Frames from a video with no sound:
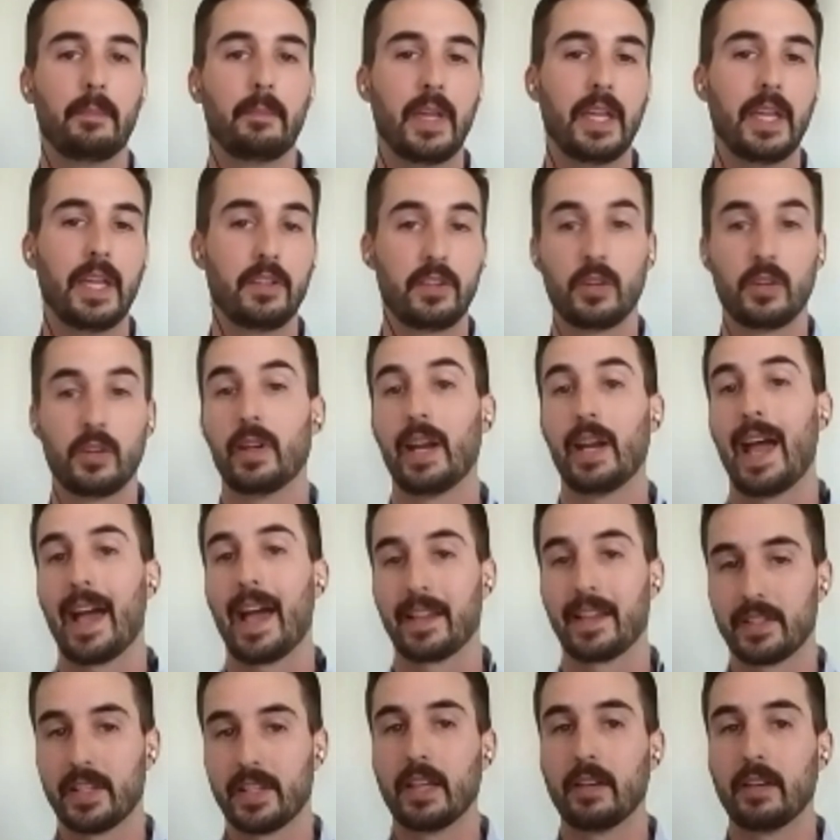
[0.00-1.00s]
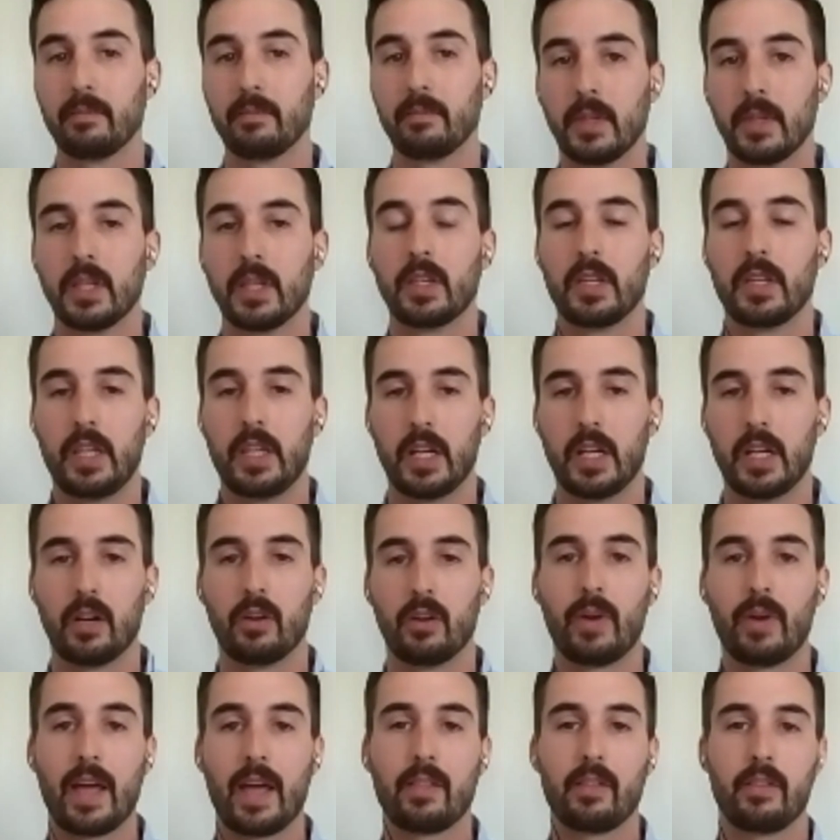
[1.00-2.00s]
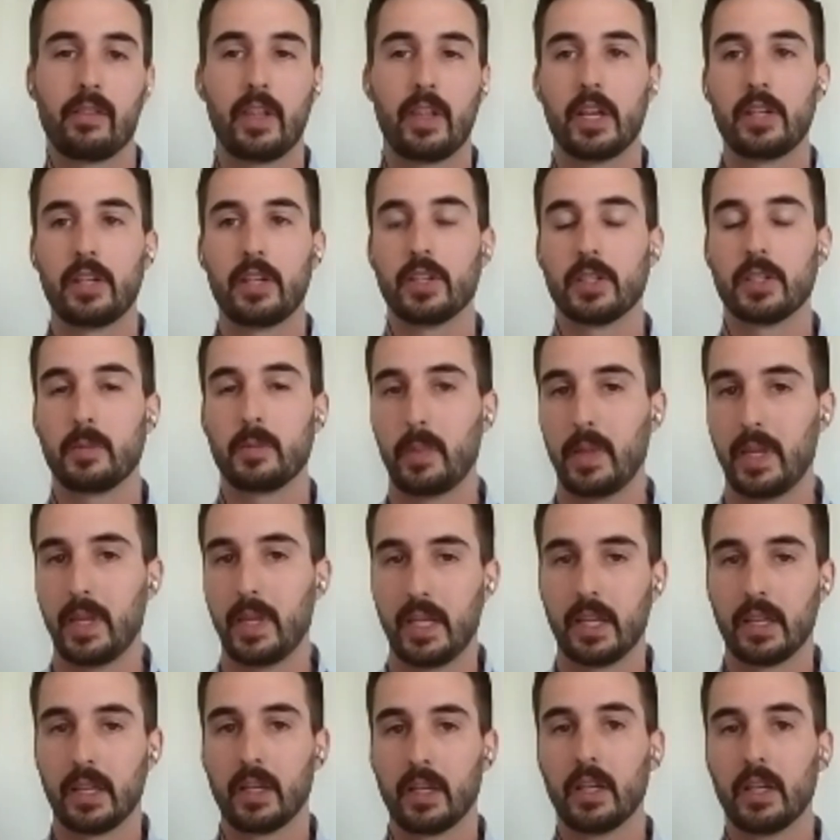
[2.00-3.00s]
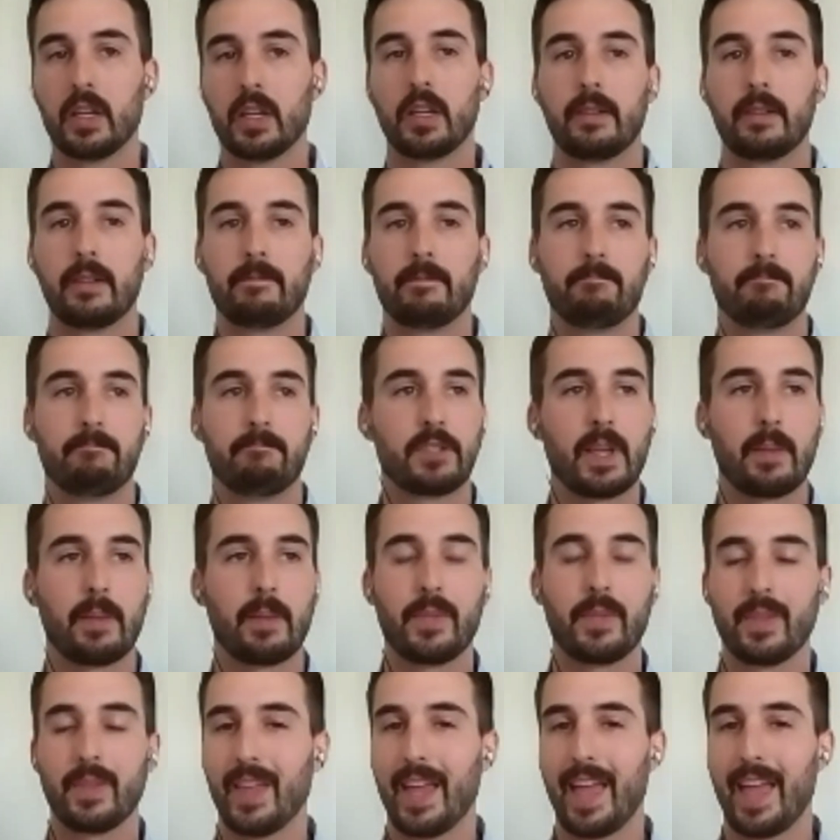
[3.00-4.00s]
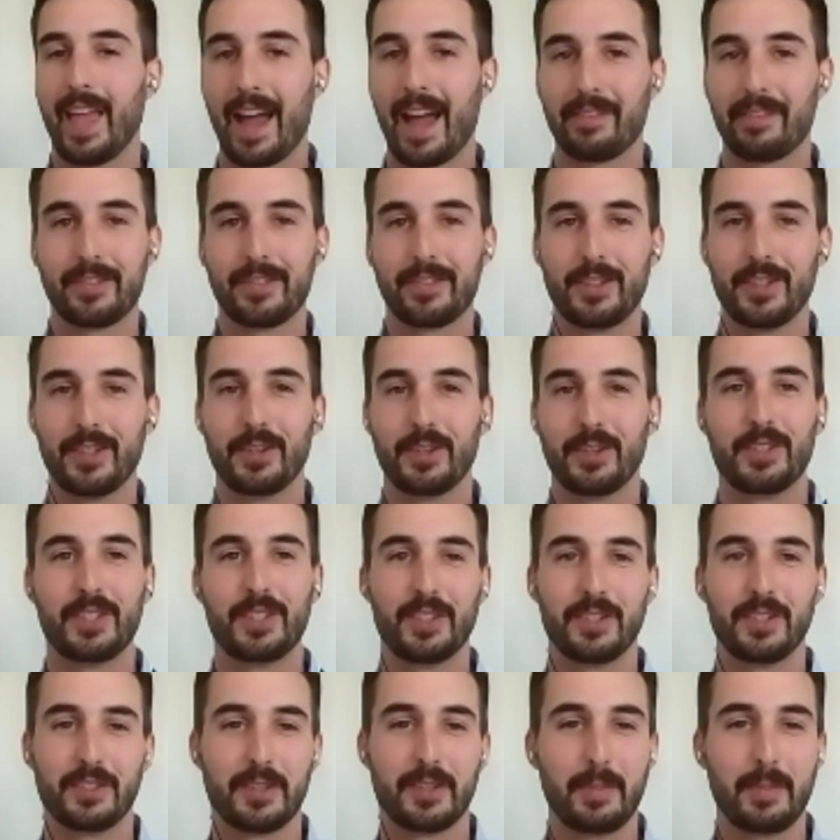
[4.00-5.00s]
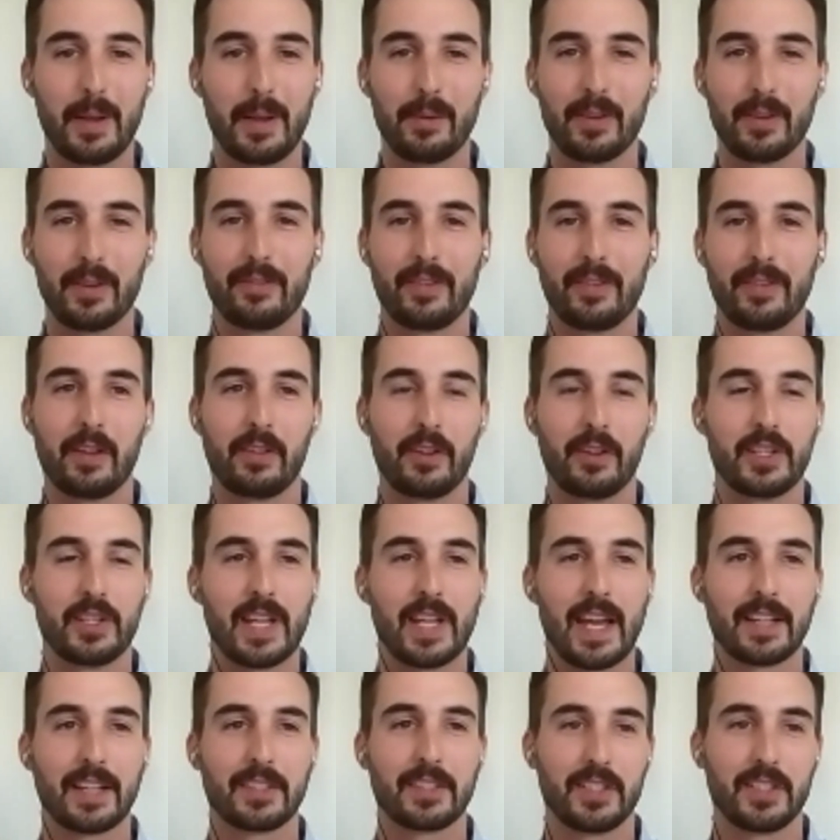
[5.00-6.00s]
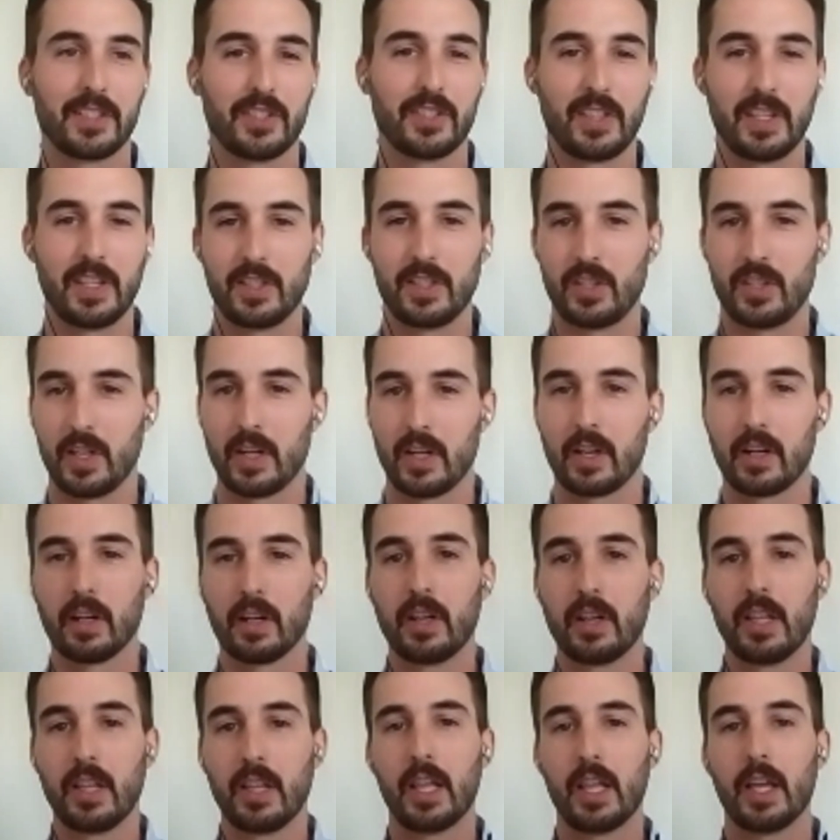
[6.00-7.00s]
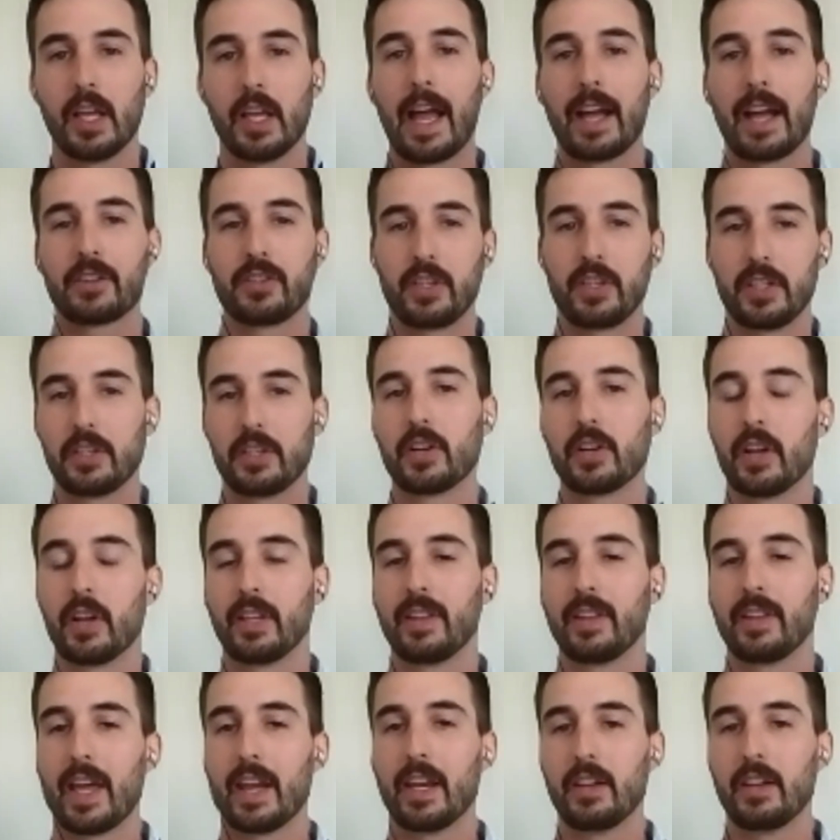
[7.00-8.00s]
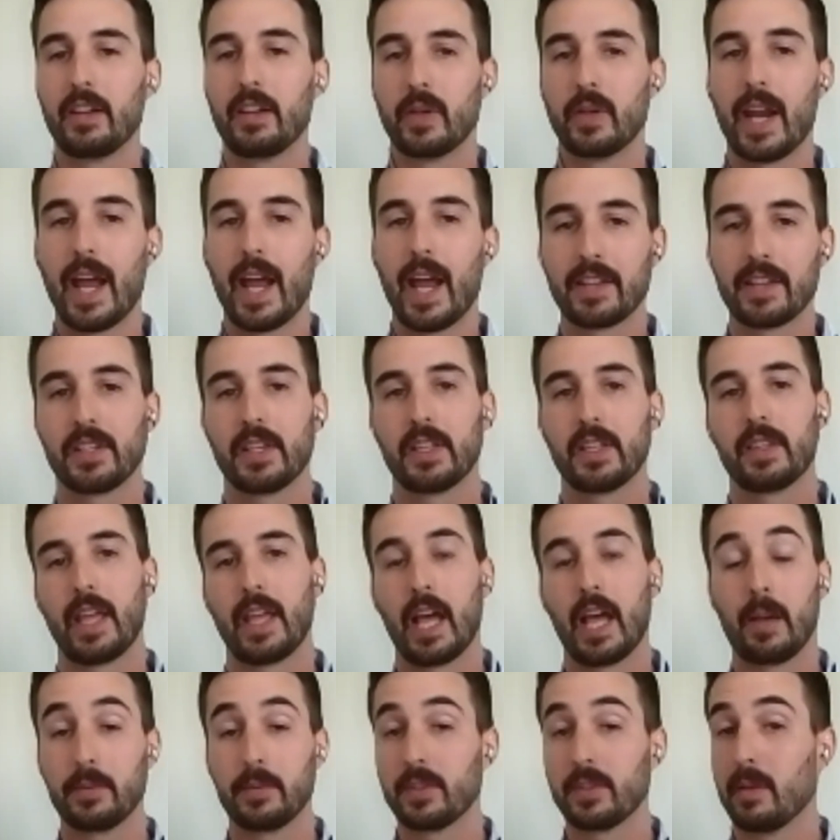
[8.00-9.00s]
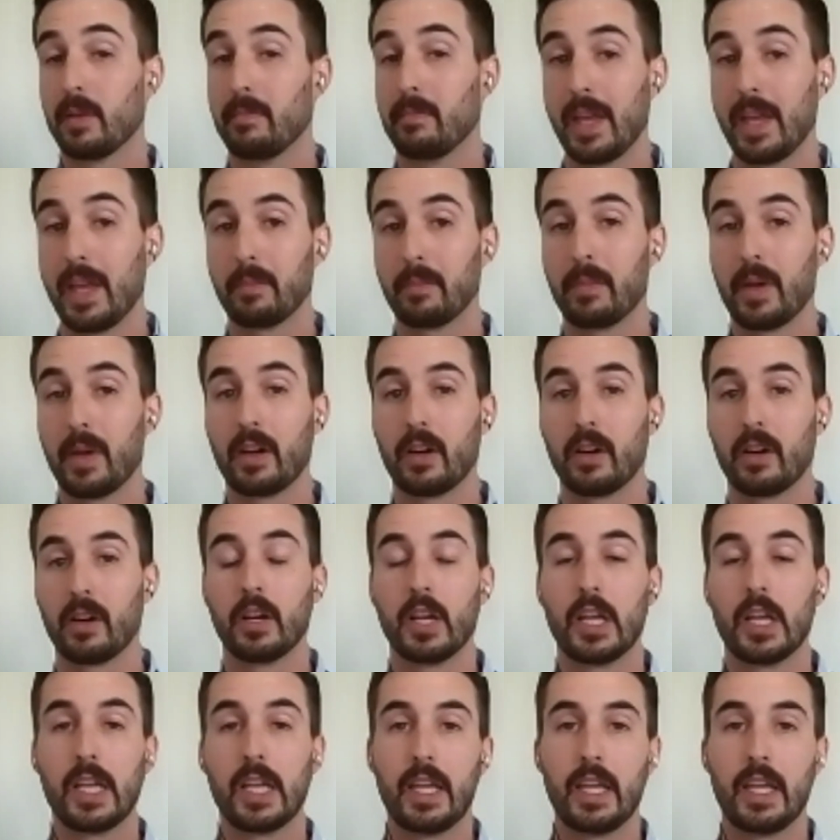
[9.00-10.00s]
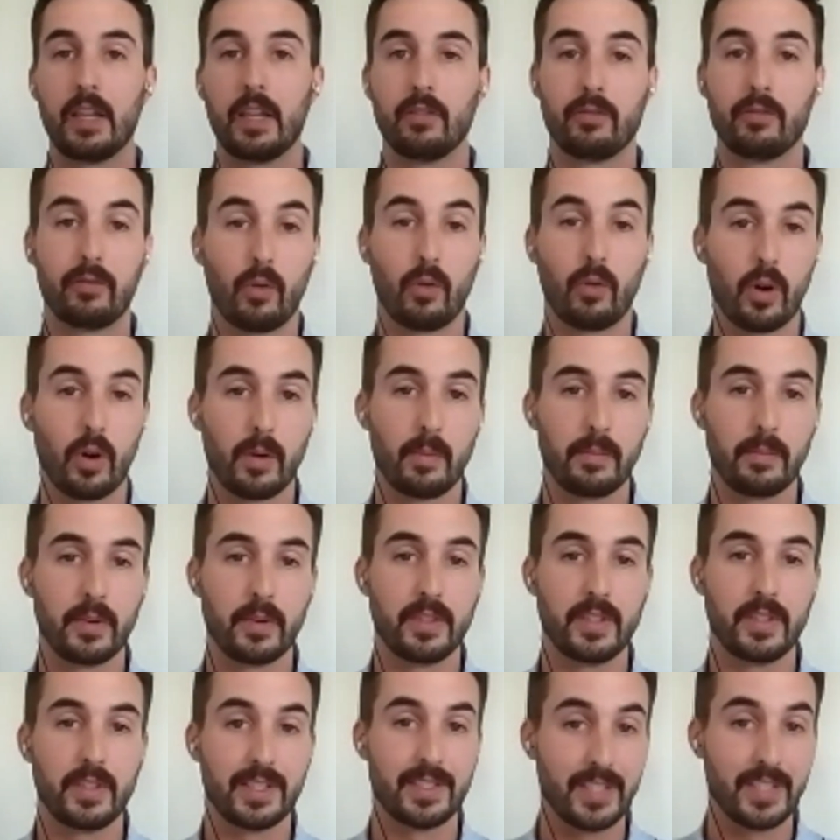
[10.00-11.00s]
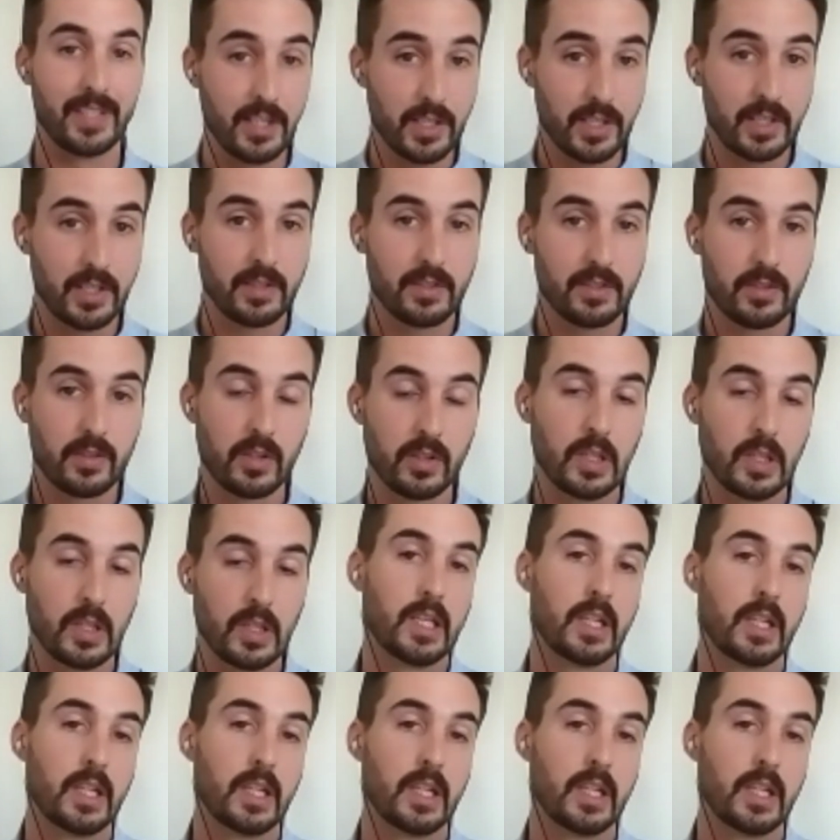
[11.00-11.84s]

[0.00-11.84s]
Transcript: into an asset, rather than it just being something they have to do to be able to file their taxes each year, actually turning that into an asset that helps them make better informed decisions,